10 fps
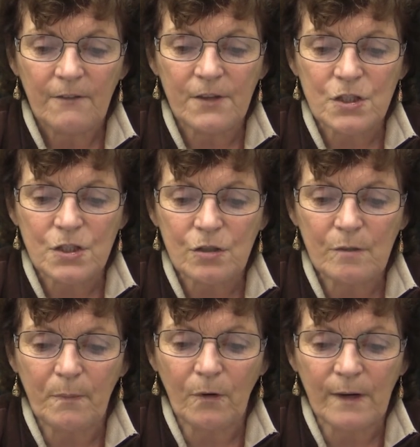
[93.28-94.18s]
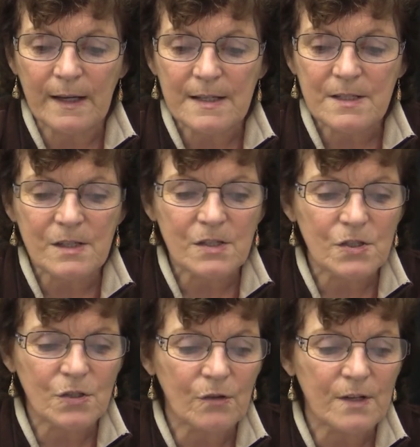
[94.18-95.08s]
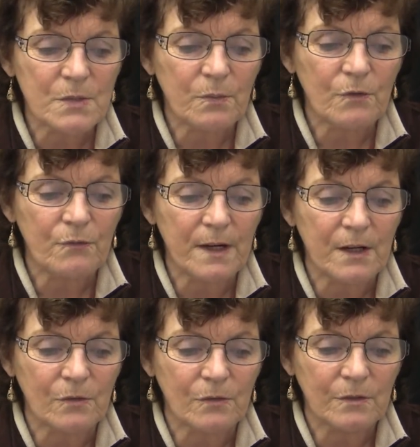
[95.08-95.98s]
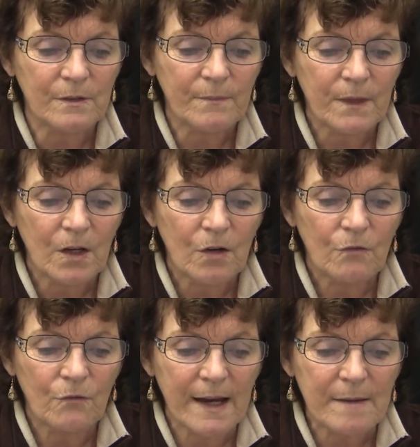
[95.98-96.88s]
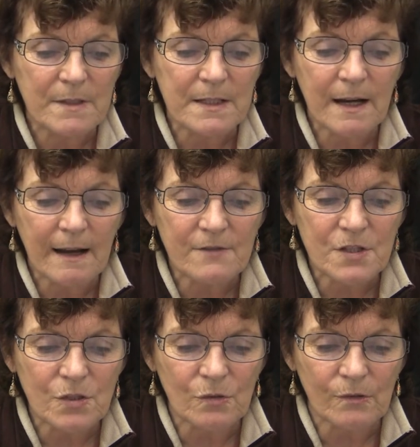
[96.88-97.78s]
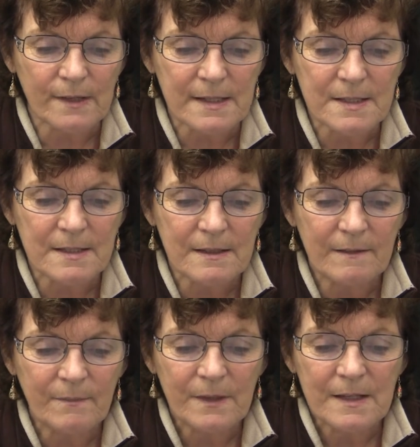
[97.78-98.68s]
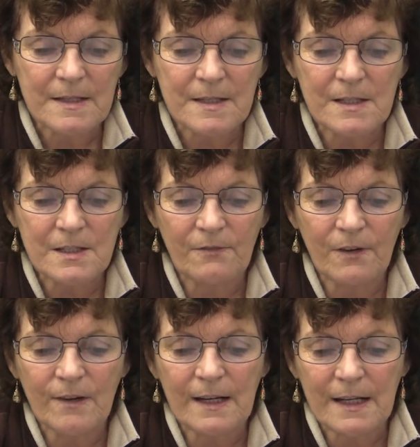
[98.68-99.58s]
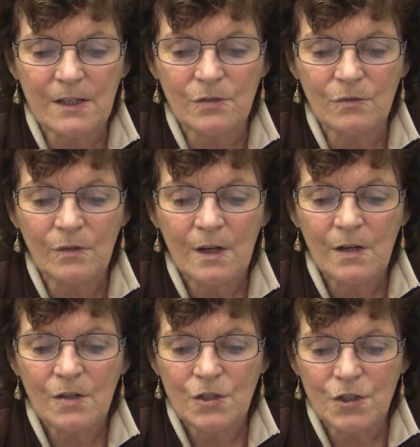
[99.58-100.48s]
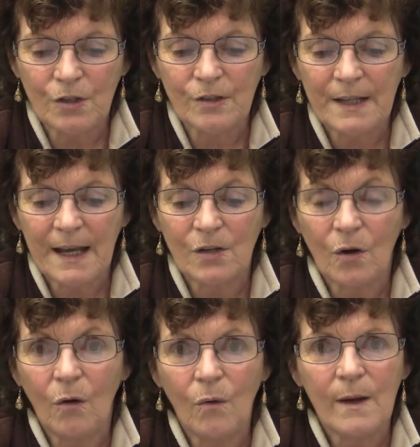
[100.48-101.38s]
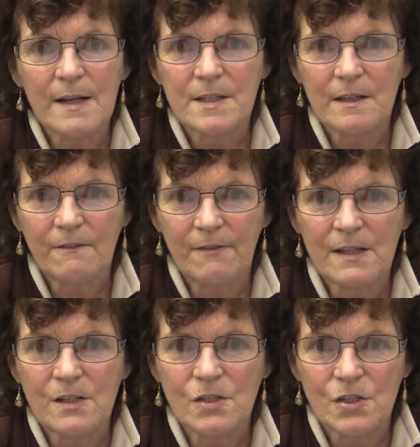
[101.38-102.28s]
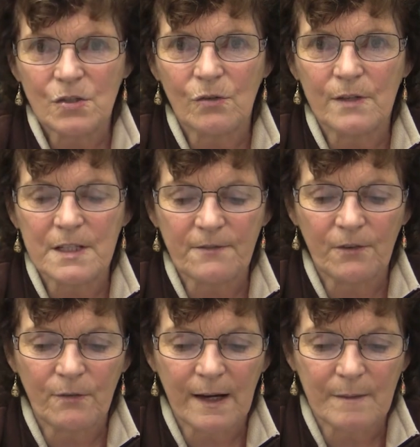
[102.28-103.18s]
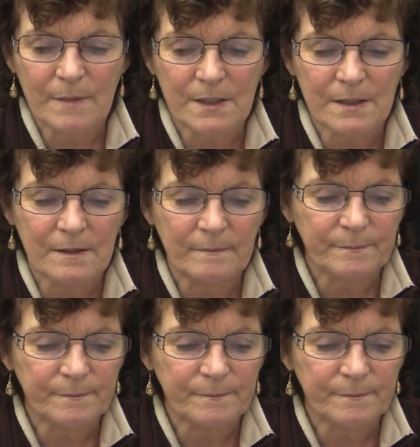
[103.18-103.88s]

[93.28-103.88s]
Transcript: For the two boys, the stories were real. Raymond loved stories. Since very little, John had always invented stories for Raymond.